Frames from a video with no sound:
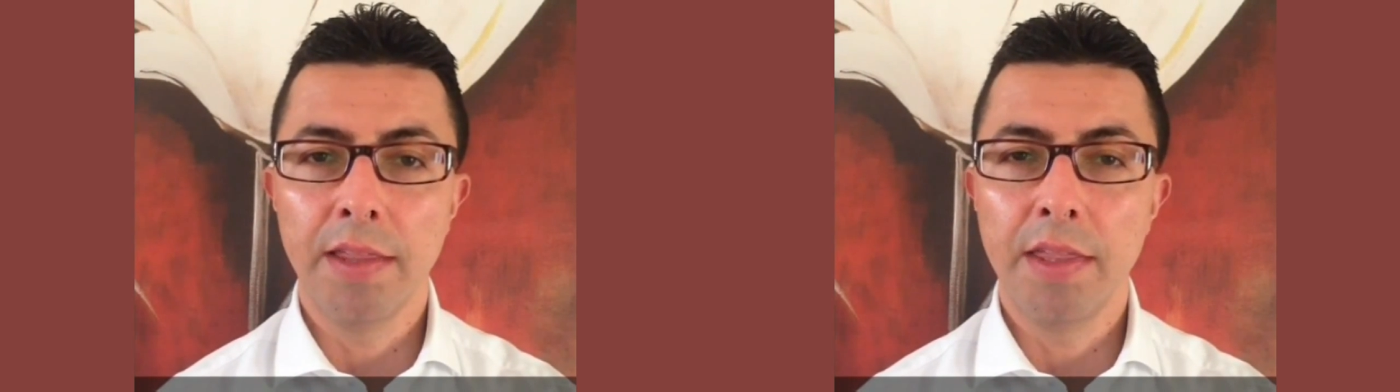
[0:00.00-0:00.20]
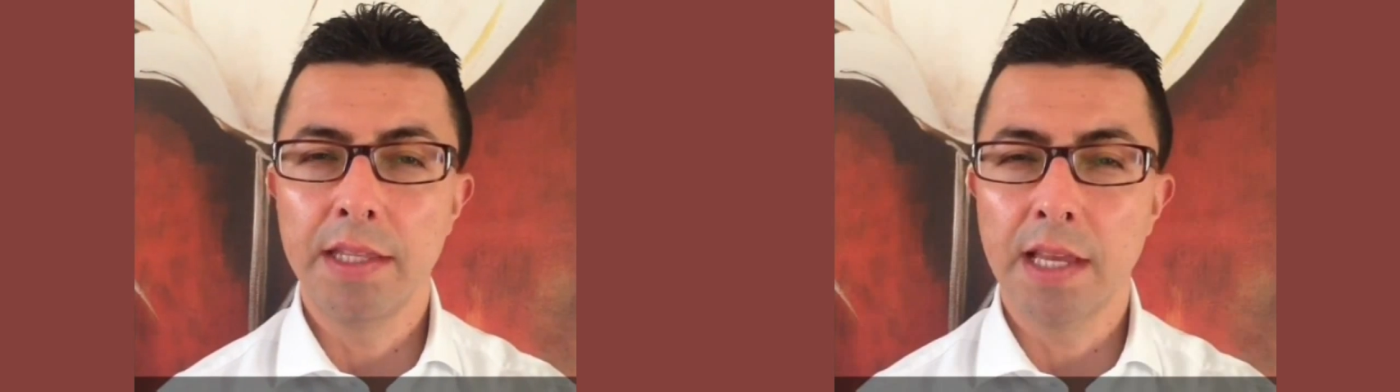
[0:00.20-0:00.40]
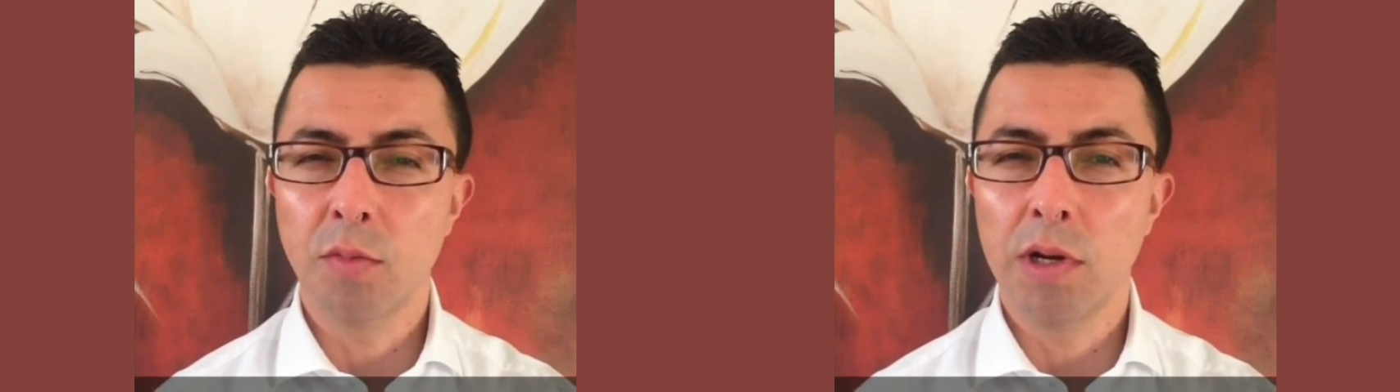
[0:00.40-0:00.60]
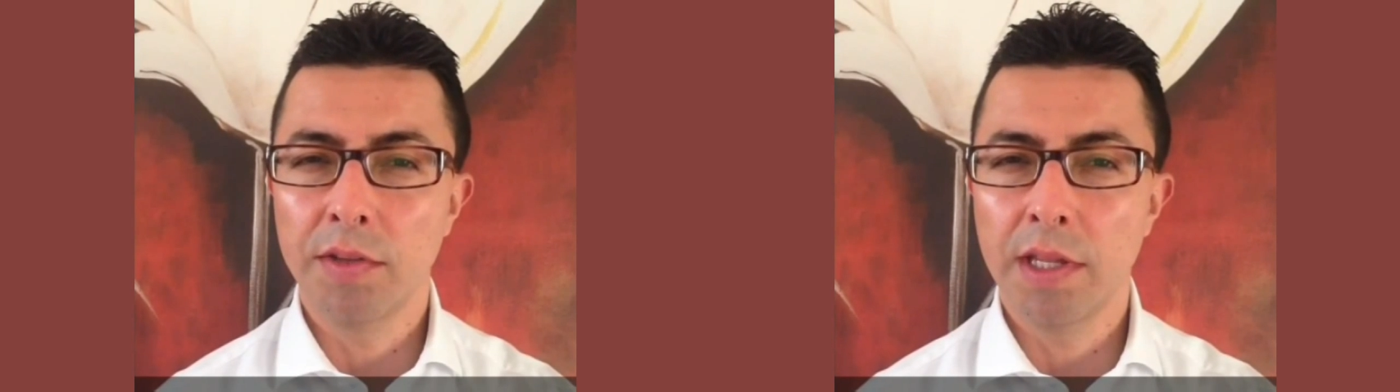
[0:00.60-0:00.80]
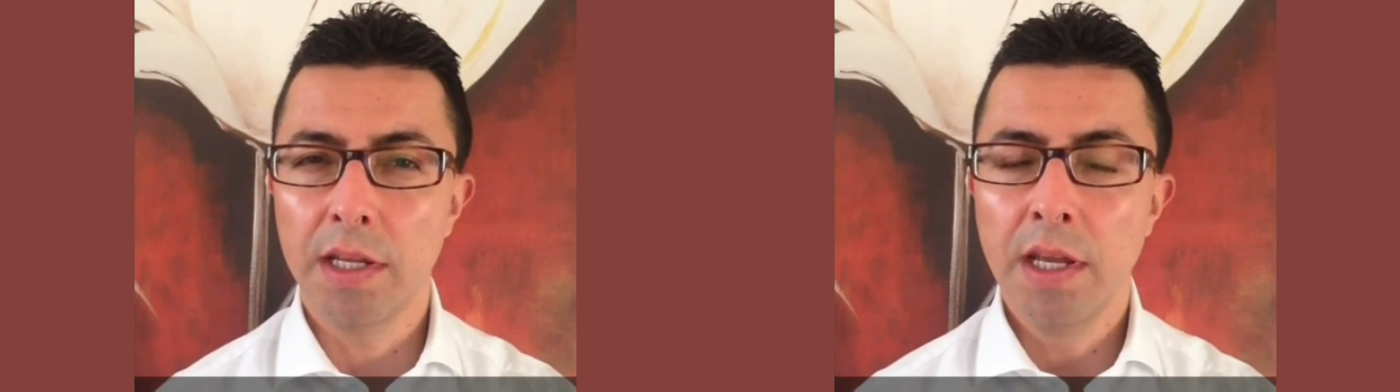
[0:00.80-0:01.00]
I think that's one
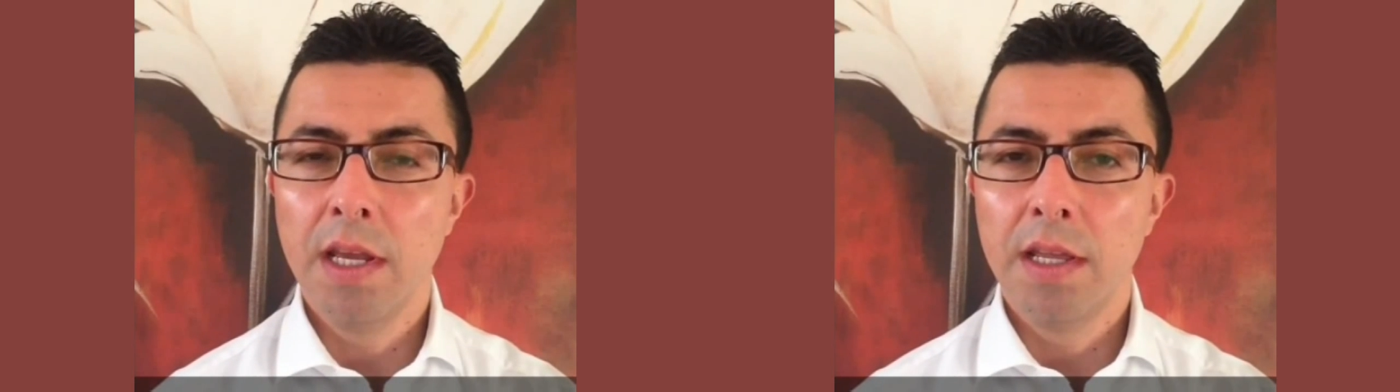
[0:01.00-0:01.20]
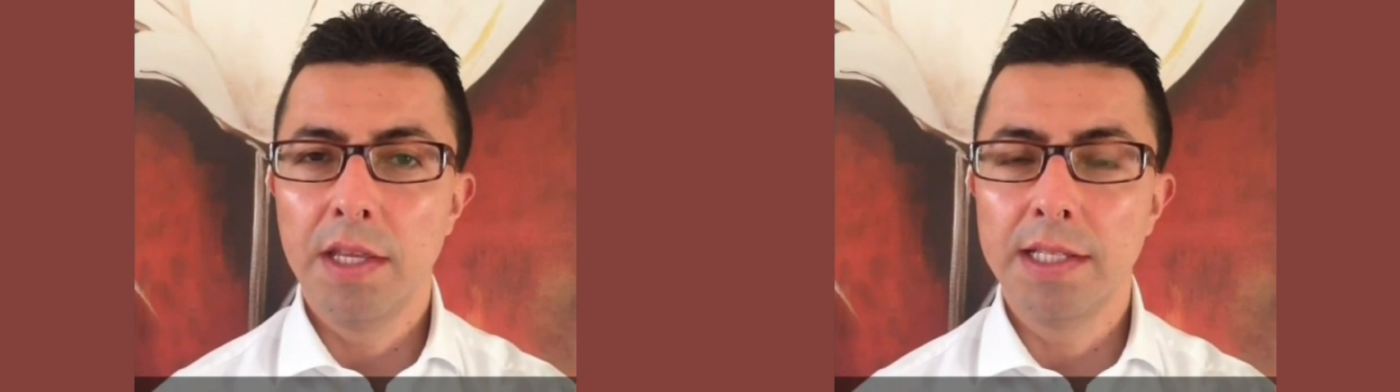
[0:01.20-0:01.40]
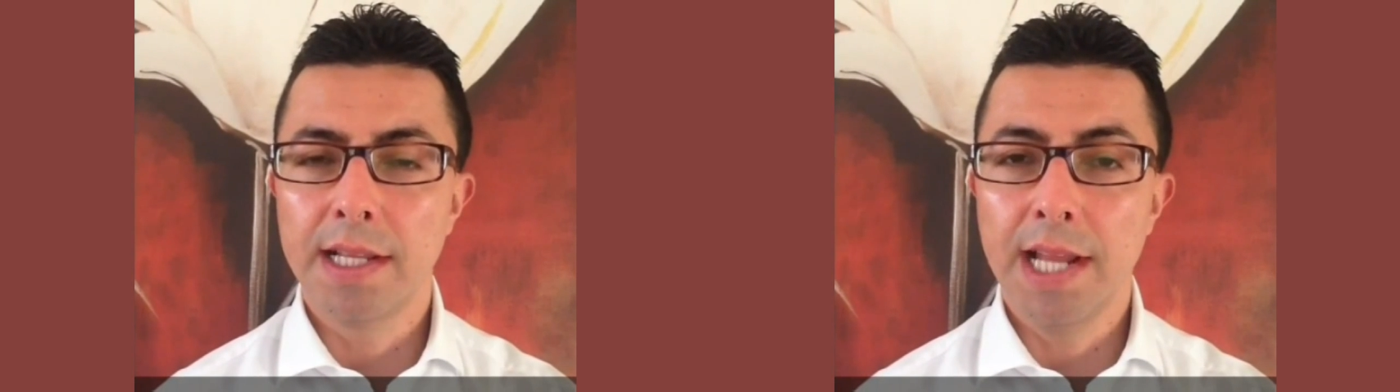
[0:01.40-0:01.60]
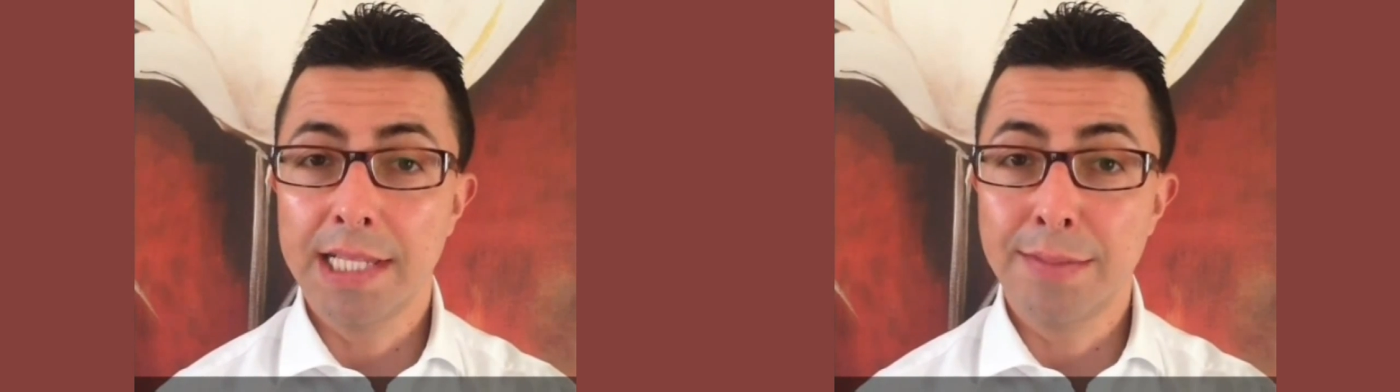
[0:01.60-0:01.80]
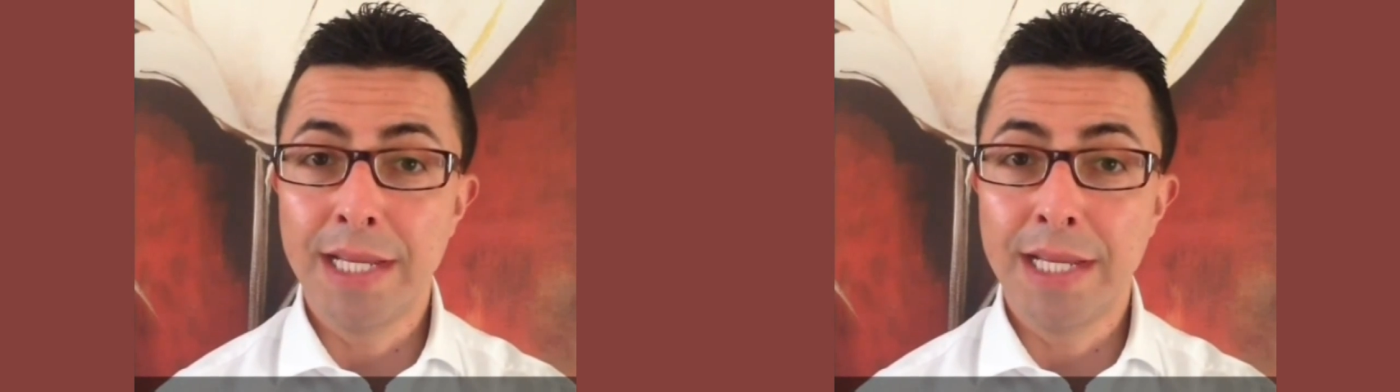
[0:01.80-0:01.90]
of the things that has